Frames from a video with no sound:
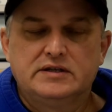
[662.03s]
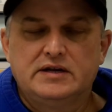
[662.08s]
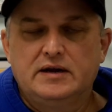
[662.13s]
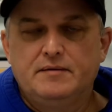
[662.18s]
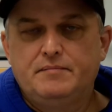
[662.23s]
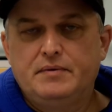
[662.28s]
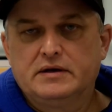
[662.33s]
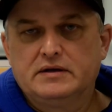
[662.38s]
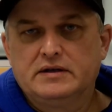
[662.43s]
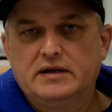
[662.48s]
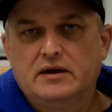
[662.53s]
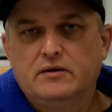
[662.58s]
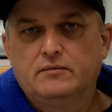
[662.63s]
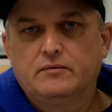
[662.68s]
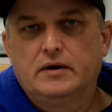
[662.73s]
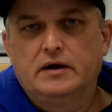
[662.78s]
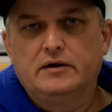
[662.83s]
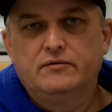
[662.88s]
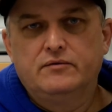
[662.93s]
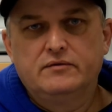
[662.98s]
picked out.
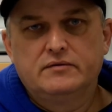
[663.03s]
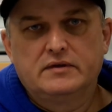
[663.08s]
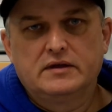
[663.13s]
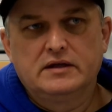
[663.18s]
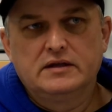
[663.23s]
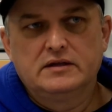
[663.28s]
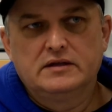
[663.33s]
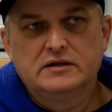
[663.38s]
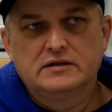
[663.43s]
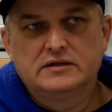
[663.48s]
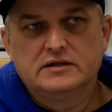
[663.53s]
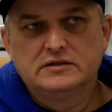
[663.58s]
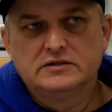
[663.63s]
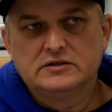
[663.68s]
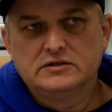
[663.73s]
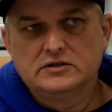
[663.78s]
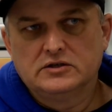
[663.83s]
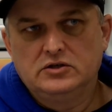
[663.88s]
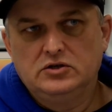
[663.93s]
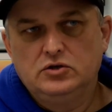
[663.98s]
I think that this is a
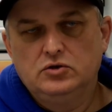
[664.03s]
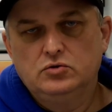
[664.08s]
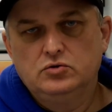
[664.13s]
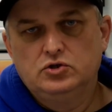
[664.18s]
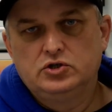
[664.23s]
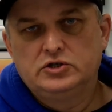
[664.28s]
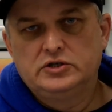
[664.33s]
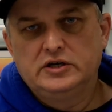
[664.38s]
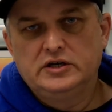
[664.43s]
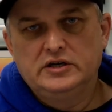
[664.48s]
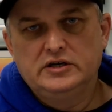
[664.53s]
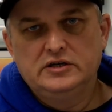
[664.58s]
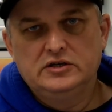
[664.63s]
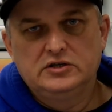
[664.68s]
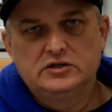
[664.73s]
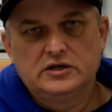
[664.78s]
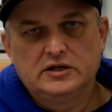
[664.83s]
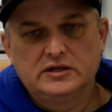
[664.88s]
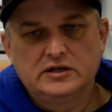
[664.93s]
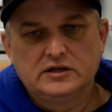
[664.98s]
huge change.
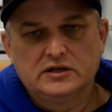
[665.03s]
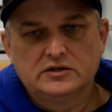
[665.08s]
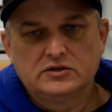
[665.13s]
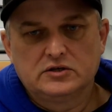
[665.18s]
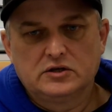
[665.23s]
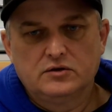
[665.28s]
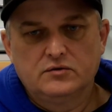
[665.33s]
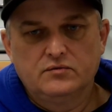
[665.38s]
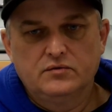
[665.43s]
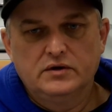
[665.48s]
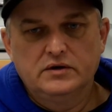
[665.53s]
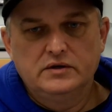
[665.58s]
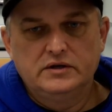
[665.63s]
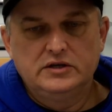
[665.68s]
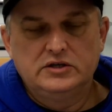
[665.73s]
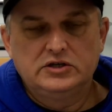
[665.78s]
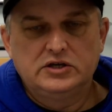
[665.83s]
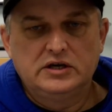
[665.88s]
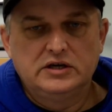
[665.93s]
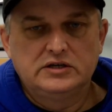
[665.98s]
I think it's going to really
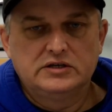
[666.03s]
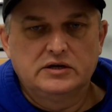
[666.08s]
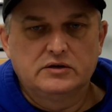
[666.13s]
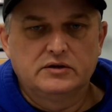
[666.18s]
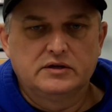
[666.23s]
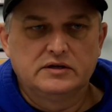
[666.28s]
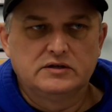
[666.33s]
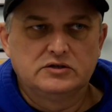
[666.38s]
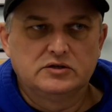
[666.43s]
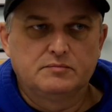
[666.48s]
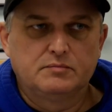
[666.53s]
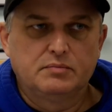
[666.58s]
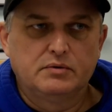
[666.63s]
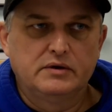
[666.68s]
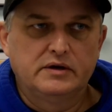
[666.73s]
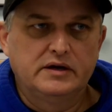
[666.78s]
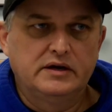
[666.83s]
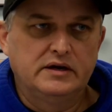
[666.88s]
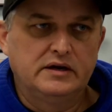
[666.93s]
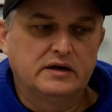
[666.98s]
change how things are
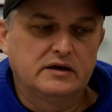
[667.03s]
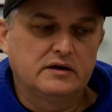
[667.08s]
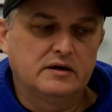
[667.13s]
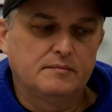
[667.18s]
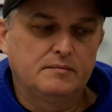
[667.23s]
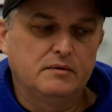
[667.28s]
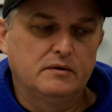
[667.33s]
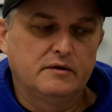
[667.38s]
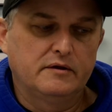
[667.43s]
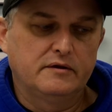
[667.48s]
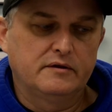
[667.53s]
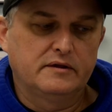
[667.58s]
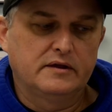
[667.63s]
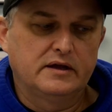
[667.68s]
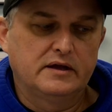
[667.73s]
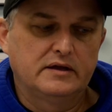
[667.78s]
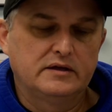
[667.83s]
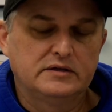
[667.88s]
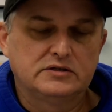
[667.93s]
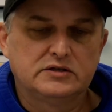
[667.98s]
played. A couple other
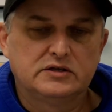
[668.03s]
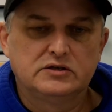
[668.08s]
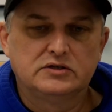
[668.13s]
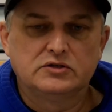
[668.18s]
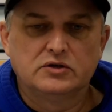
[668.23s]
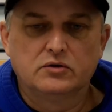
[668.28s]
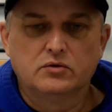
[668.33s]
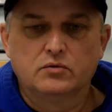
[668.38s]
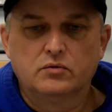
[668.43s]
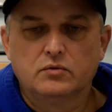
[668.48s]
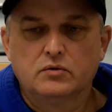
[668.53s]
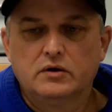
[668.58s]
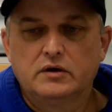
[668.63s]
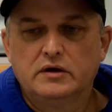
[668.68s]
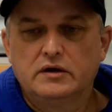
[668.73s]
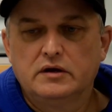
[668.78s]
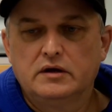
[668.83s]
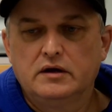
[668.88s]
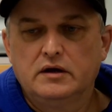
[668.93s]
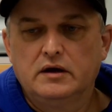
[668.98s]
things. So
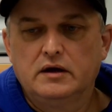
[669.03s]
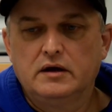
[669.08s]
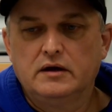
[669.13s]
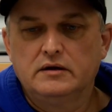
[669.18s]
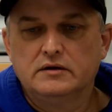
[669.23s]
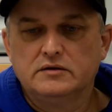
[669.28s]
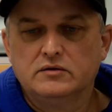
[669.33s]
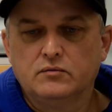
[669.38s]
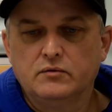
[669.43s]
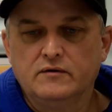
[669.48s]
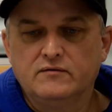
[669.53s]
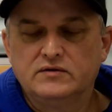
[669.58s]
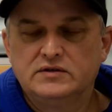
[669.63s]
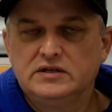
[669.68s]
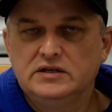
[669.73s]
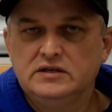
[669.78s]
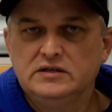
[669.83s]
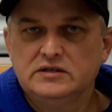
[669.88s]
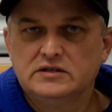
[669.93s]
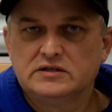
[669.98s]
we've
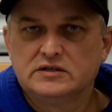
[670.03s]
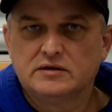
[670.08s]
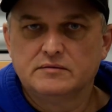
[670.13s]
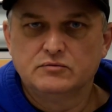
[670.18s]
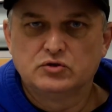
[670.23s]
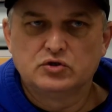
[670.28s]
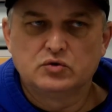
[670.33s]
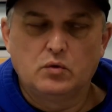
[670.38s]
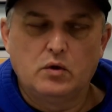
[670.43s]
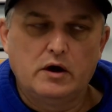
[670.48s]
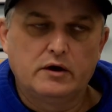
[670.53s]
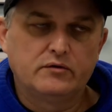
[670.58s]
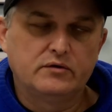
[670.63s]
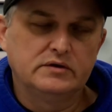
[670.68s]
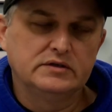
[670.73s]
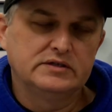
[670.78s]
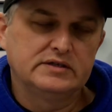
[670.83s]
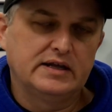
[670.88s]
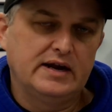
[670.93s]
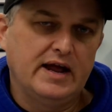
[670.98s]
seen some squadrons
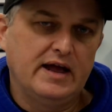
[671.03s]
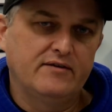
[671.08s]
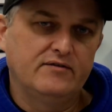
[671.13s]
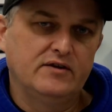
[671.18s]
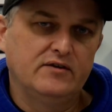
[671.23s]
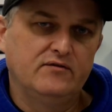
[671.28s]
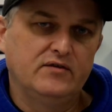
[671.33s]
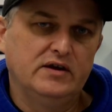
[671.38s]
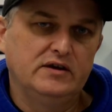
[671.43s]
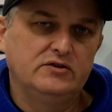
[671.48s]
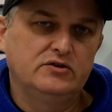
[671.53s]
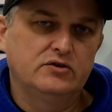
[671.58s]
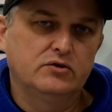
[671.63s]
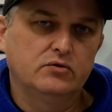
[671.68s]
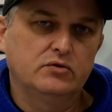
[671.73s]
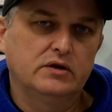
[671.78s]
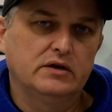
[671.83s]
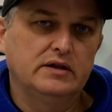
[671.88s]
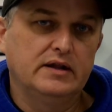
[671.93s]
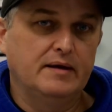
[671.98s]
that have an evade
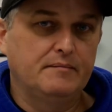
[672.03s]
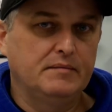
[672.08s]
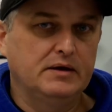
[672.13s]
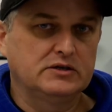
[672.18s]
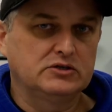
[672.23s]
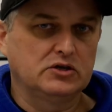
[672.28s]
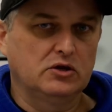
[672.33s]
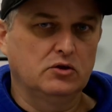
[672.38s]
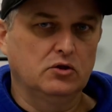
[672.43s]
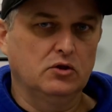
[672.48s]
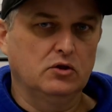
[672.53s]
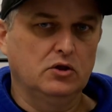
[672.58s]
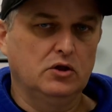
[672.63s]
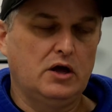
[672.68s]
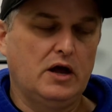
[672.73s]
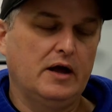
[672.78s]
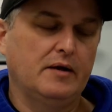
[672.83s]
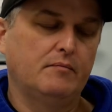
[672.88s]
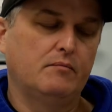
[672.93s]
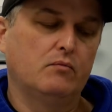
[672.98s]
token. That makes a
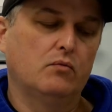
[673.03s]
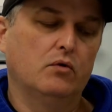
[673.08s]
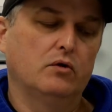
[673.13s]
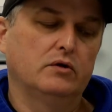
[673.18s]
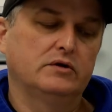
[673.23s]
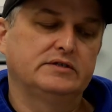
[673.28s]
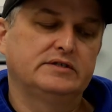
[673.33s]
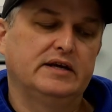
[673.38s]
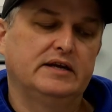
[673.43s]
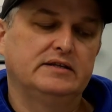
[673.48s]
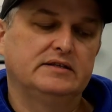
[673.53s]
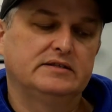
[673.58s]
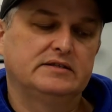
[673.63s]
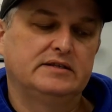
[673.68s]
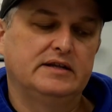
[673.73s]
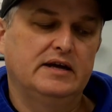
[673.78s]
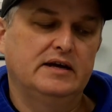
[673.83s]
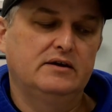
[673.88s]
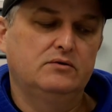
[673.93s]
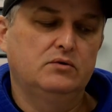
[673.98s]
lot more sense
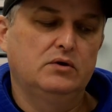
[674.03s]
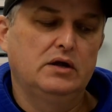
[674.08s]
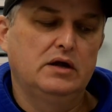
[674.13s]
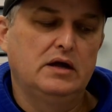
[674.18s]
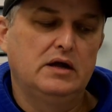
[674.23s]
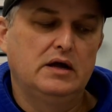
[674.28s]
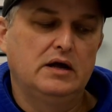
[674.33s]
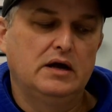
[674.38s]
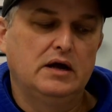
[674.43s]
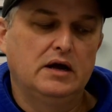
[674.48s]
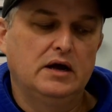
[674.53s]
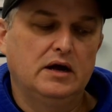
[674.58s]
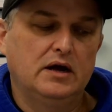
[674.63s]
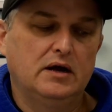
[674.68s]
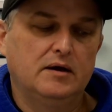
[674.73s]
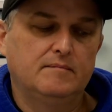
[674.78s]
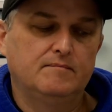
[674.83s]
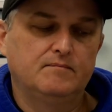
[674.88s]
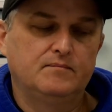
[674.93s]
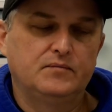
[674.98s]
now.
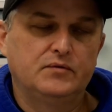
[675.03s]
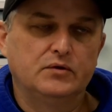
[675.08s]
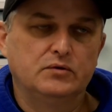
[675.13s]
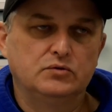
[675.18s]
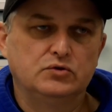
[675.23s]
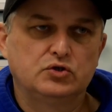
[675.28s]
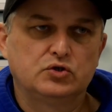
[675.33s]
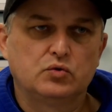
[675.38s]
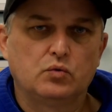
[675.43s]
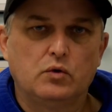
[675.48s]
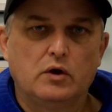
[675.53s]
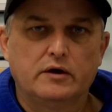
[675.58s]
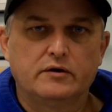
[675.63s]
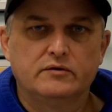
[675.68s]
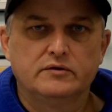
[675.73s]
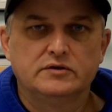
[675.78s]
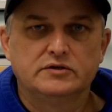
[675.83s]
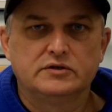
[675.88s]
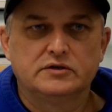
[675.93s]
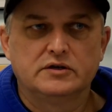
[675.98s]
Those
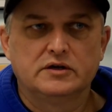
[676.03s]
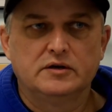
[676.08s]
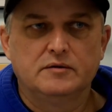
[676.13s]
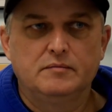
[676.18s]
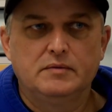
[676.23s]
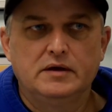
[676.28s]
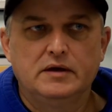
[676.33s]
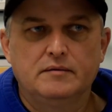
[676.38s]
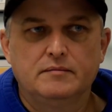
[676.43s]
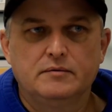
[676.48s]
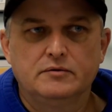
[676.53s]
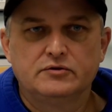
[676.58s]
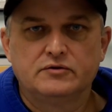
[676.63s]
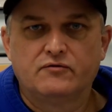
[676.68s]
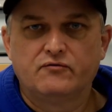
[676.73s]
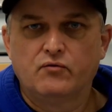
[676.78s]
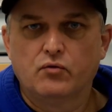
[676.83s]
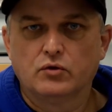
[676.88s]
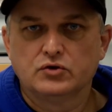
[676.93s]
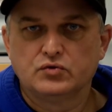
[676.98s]
squadrons are going to be able to
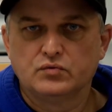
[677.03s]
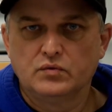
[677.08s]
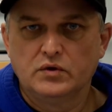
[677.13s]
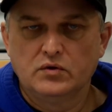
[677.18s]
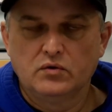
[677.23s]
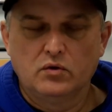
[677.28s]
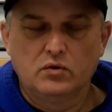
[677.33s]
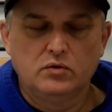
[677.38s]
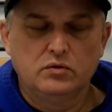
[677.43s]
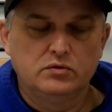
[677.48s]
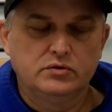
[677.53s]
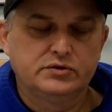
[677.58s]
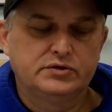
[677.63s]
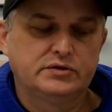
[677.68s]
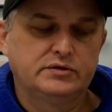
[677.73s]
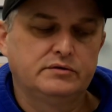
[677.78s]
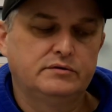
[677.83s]
force rerolls,